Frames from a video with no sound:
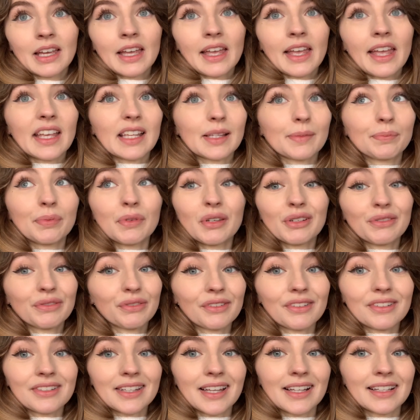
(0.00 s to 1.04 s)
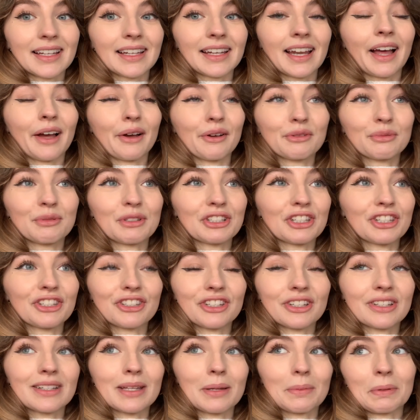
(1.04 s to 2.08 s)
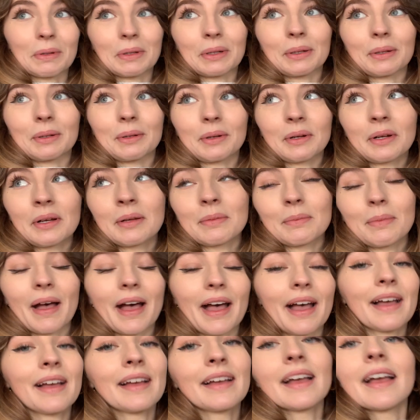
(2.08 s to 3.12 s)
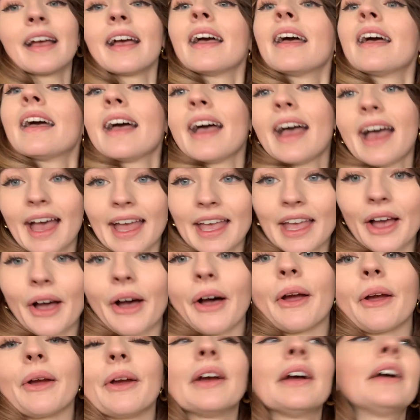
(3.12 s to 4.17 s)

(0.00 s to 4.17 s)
It's beautiful and sunny now, which is just typical. But hey ho.